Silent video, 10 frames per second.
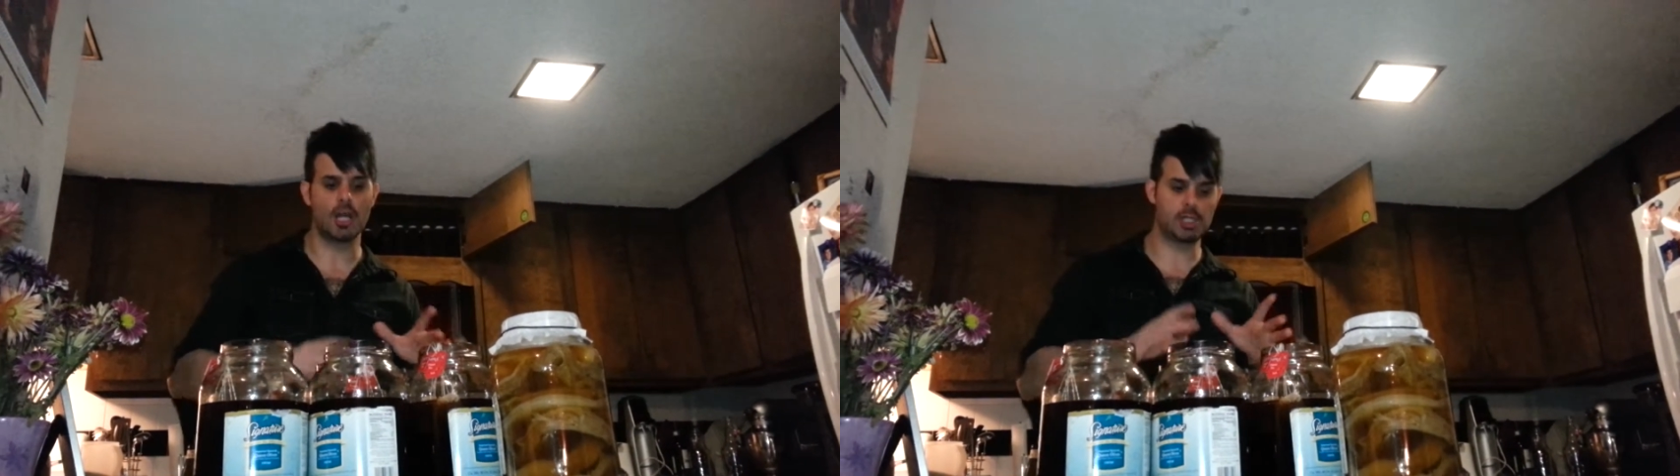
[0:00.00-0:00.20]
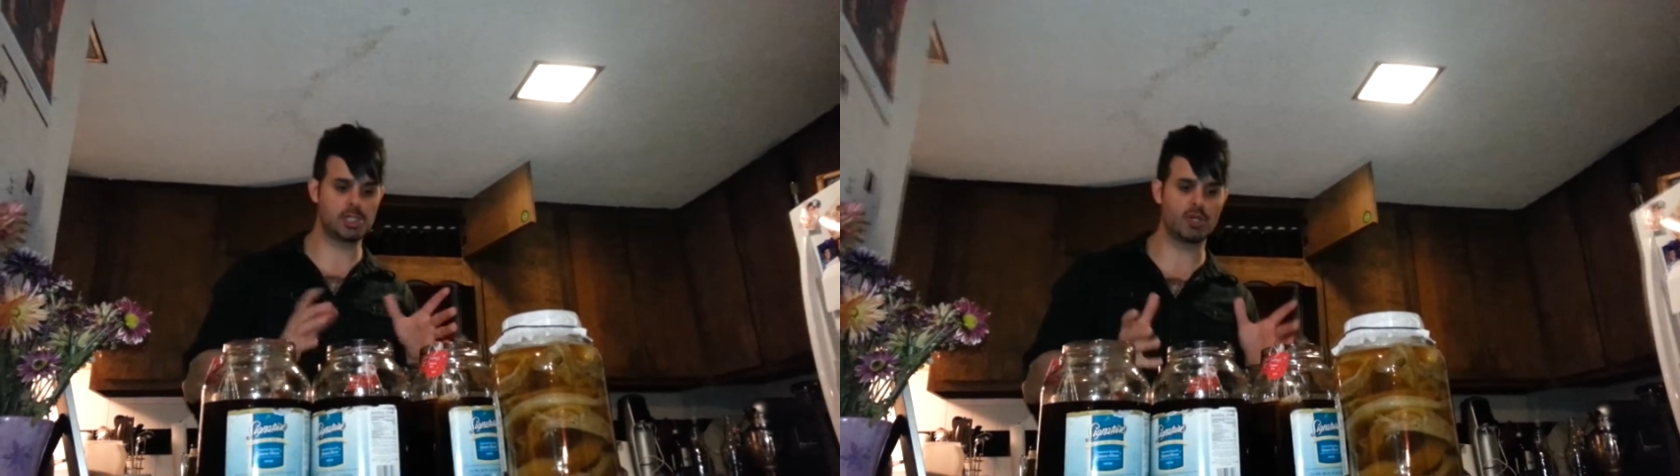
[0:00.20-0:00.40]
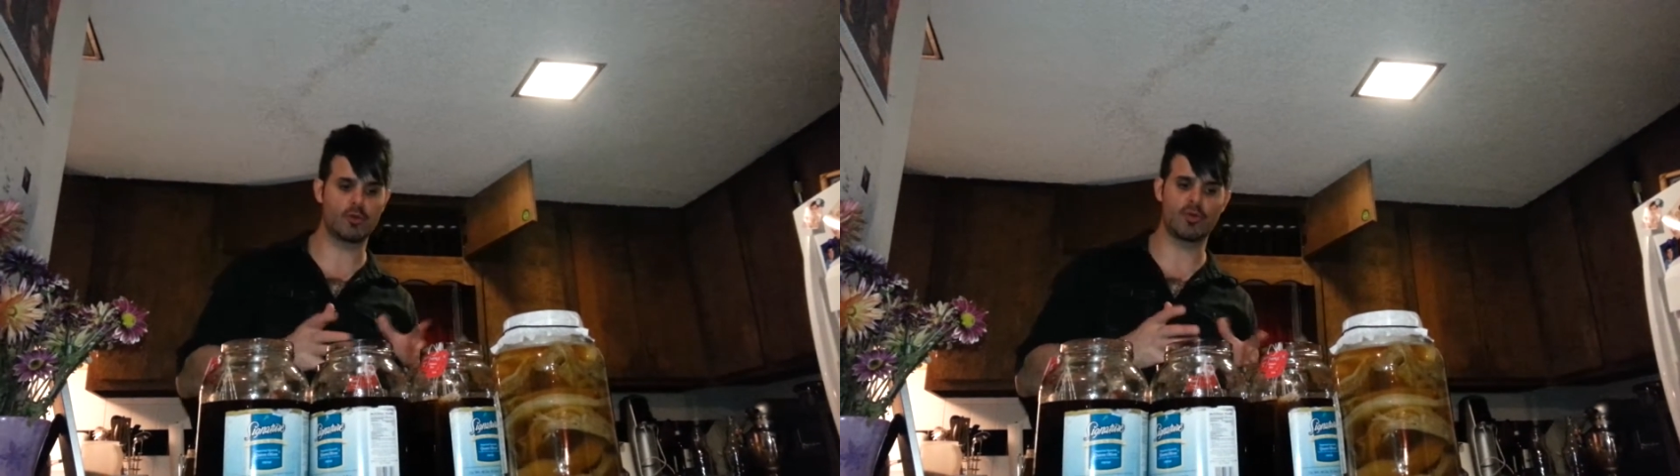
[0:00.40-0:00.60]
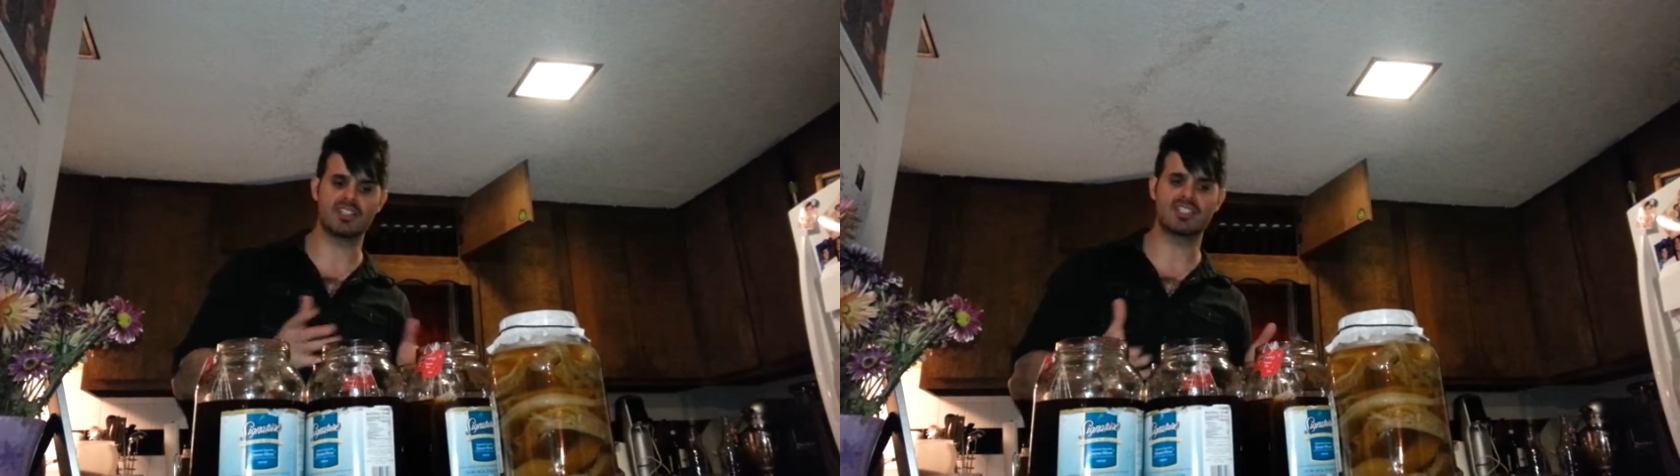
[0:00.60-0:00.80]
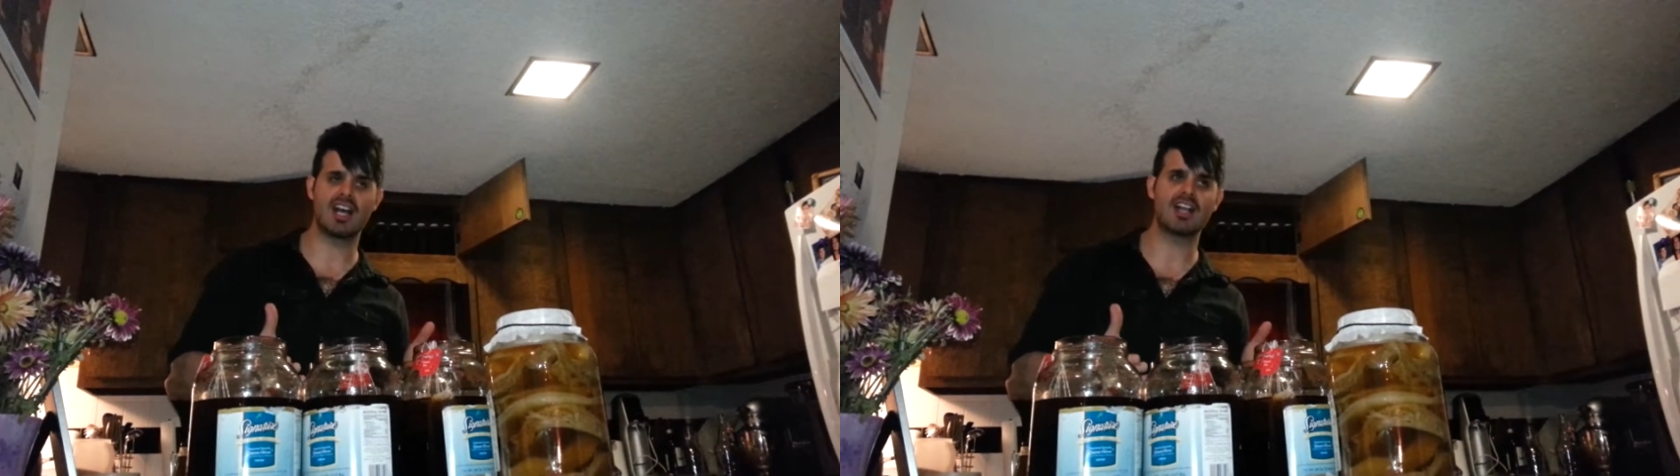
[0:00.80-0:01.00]
shirt or a
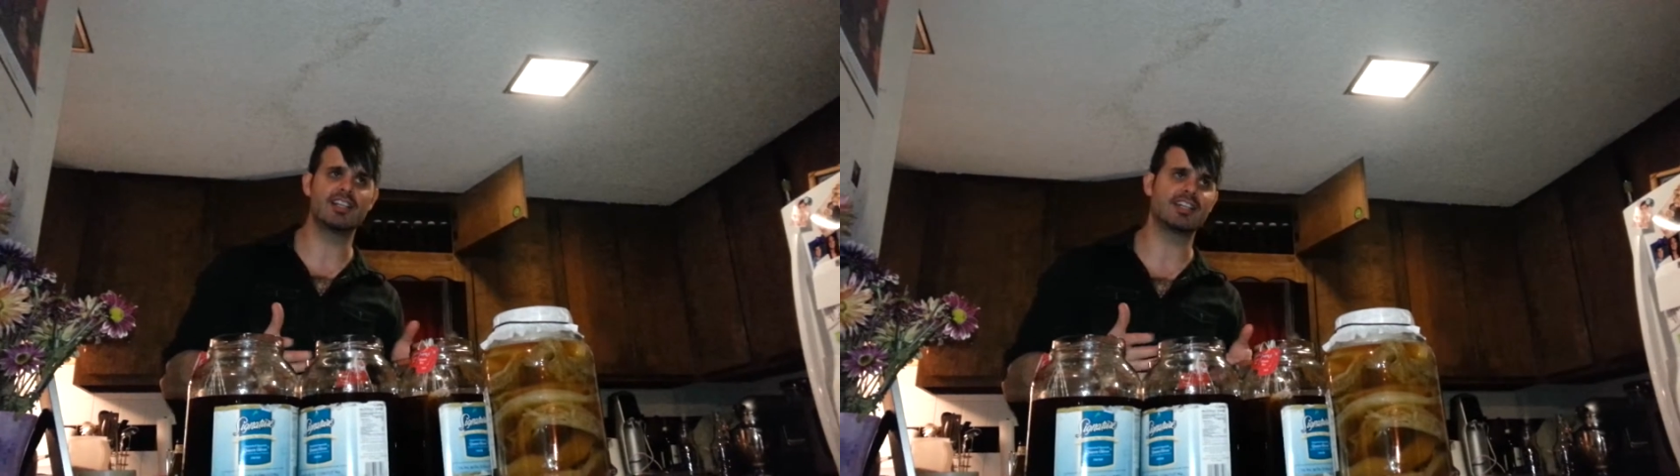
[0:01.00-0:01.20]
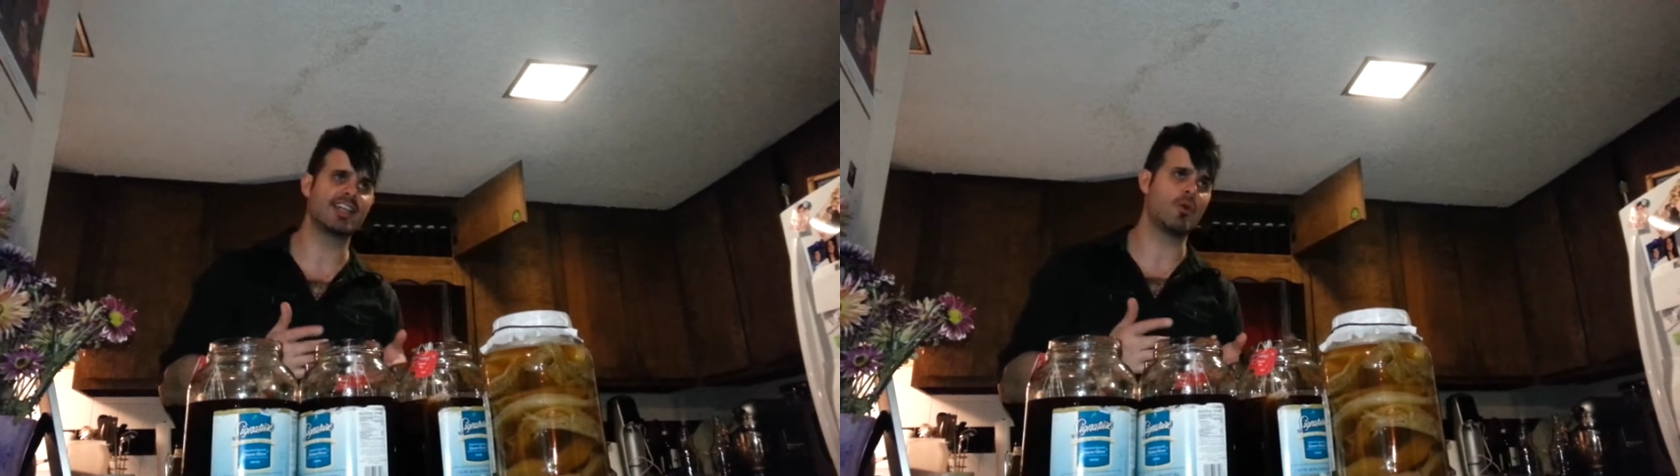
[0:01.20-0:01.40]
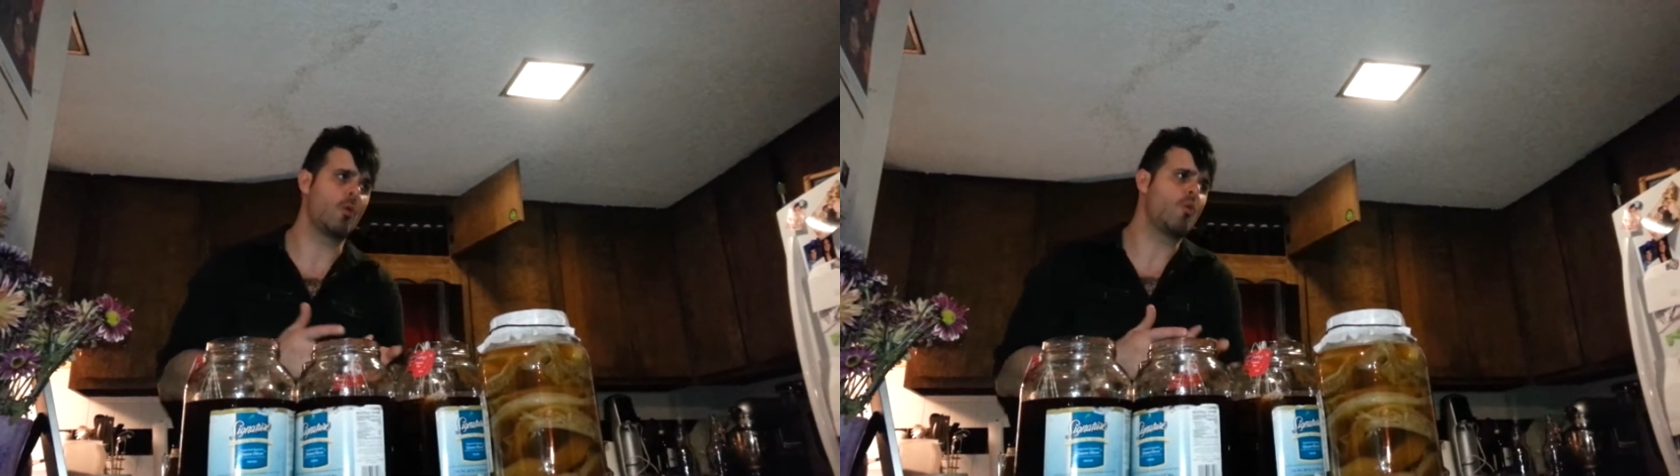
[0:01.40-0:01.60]
sock like that